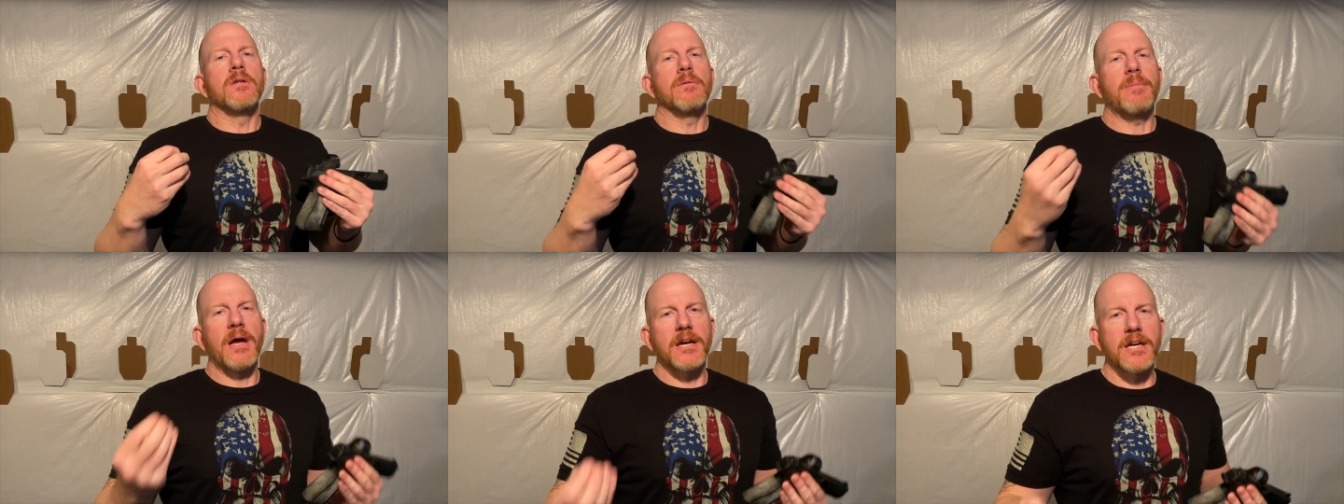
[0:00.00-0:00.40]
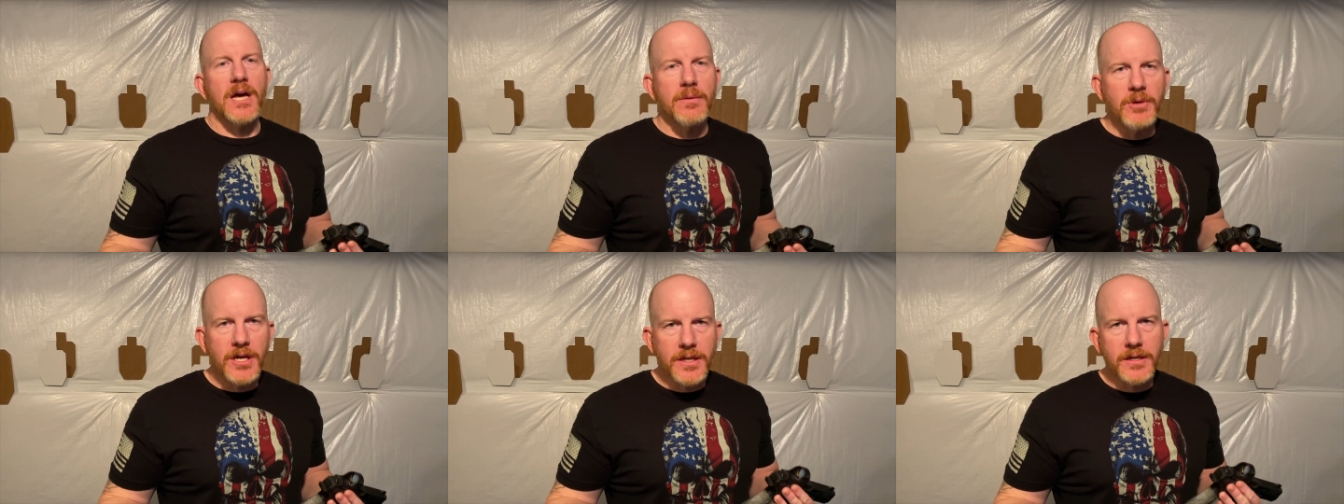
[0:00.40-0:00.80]

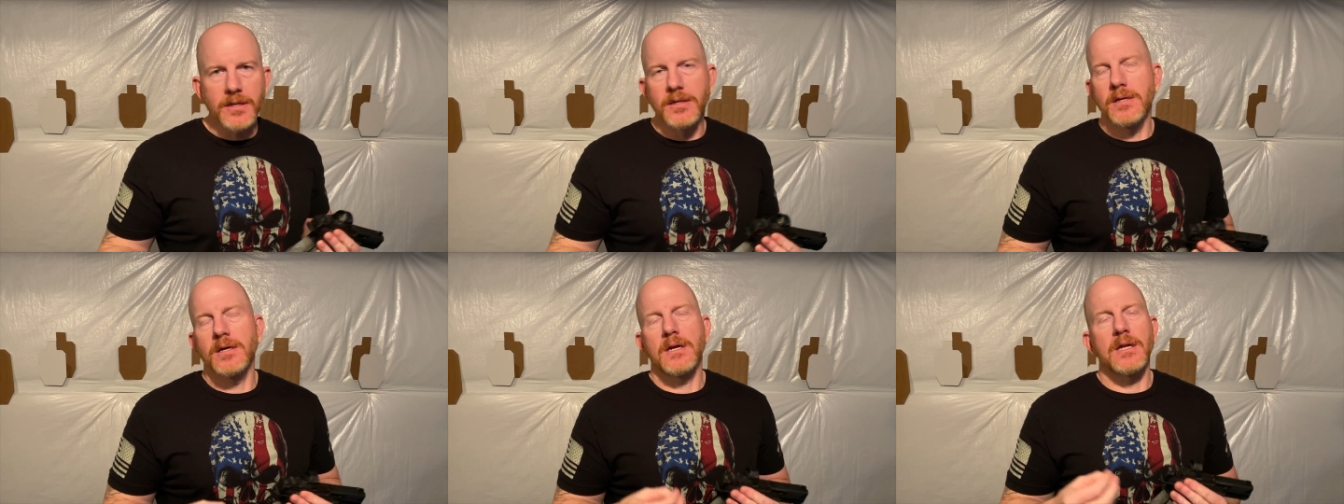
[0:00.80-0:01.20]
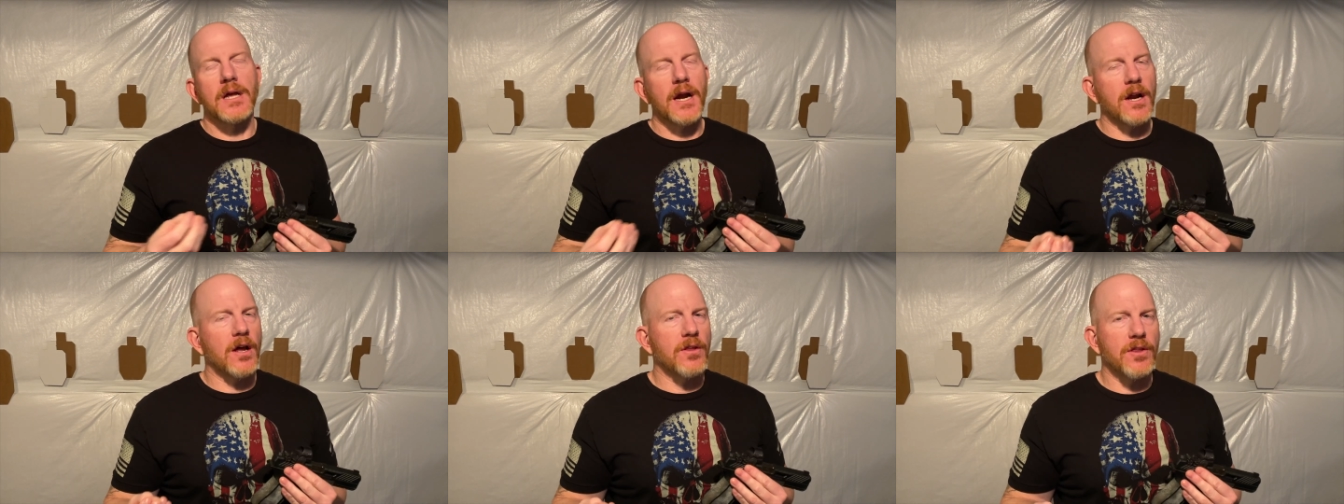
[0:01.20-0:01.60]
pandemic and a
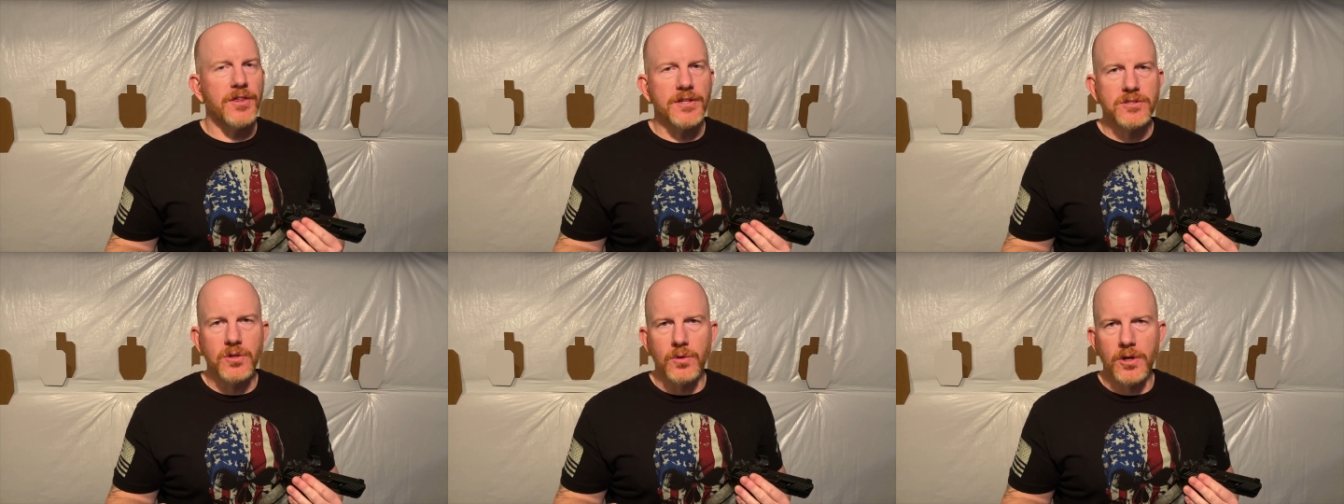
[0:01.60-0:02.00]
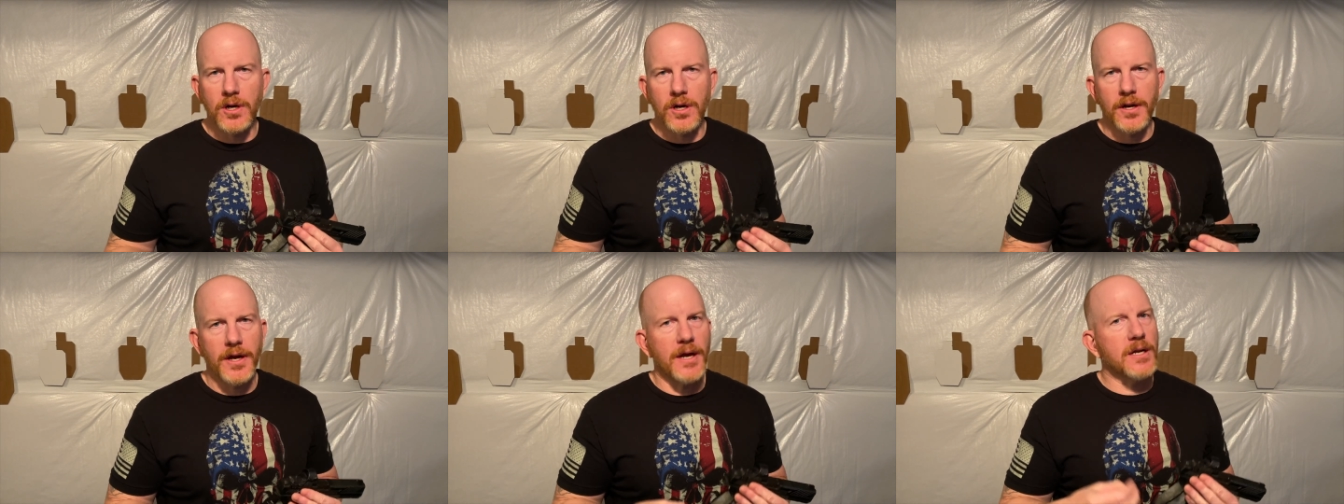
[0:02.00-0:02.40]
lot of other things going
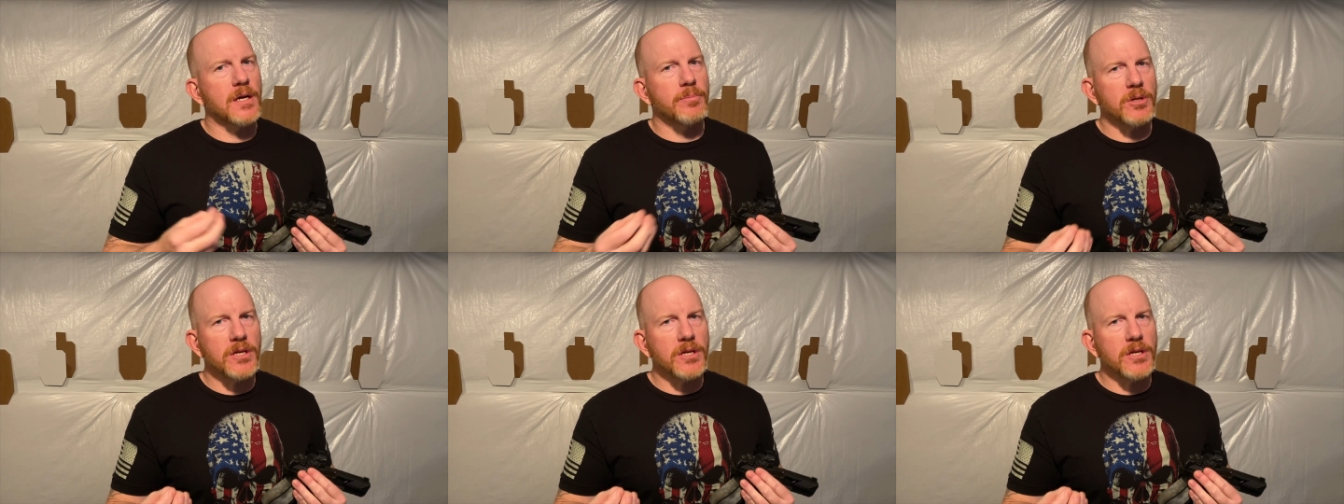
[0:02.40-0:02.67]
on. I had a couple